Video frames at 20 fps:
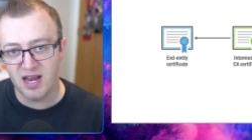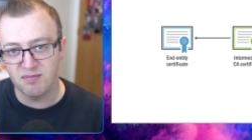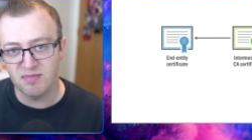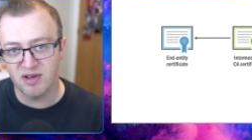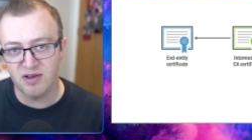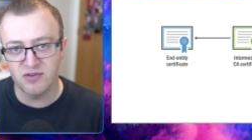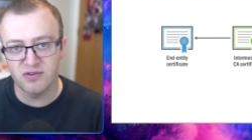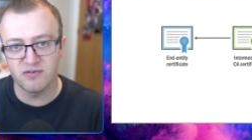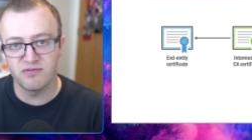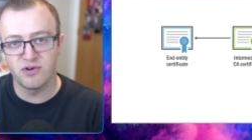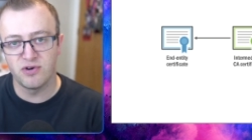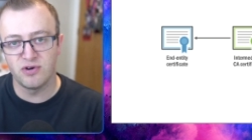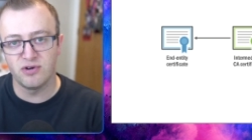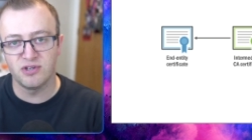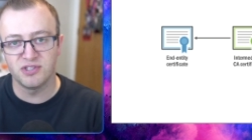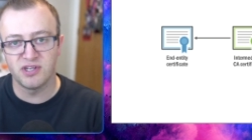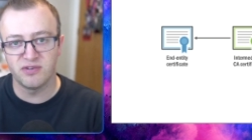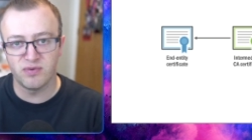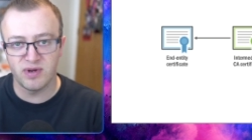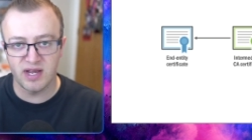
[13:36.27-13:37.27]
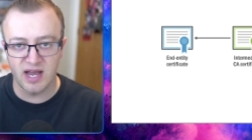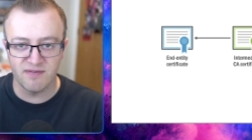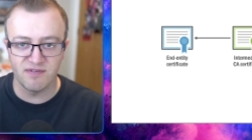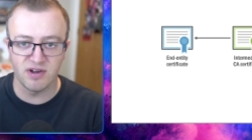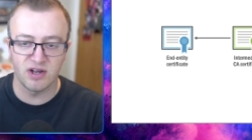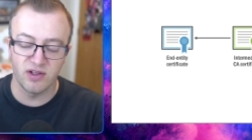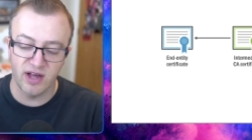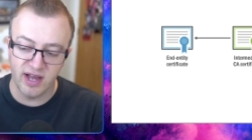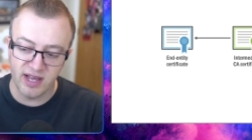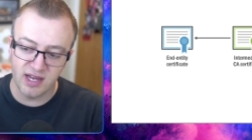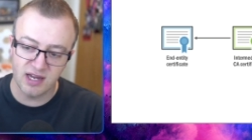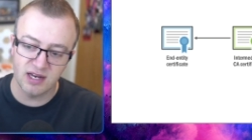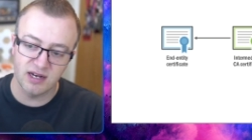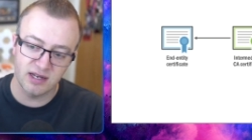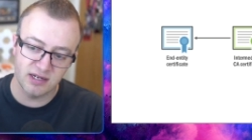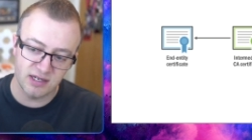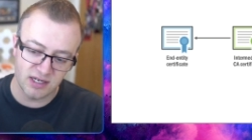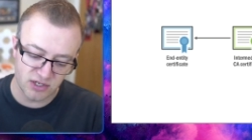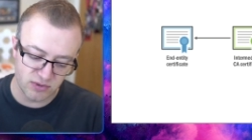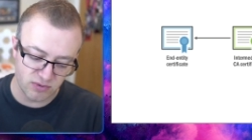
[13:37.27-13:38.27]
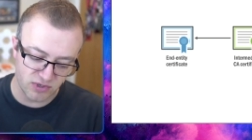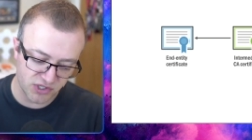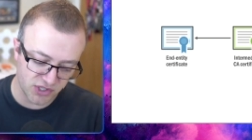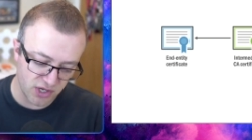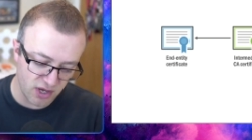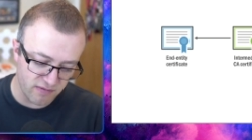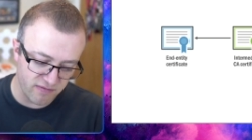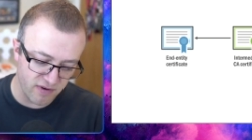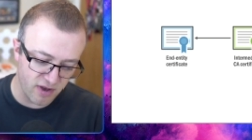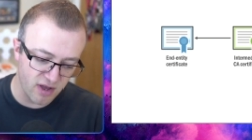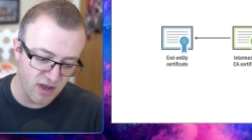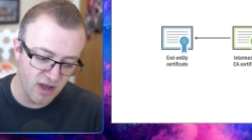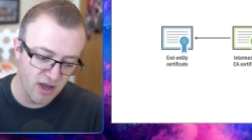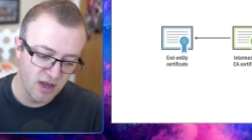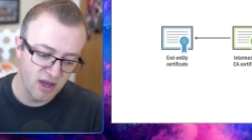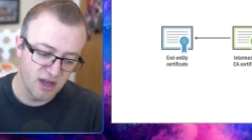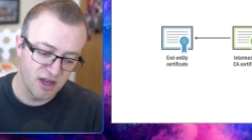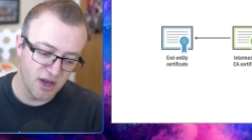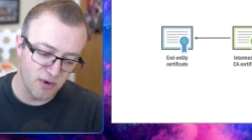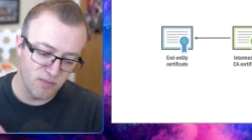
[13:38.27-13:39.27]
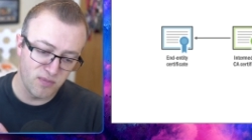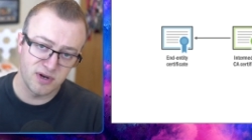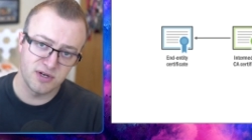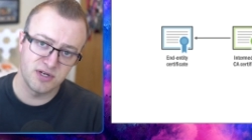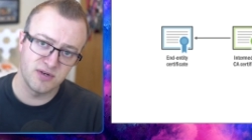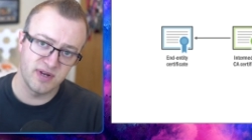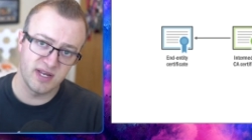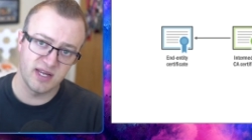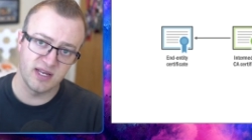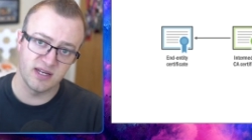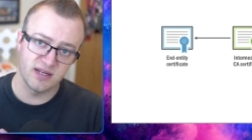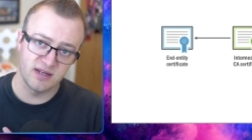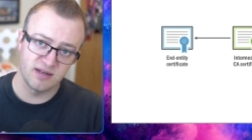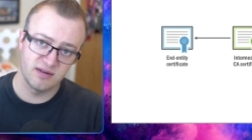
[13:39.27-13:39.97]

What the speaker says: Because of course, if we have a client connecting to a server and we're doing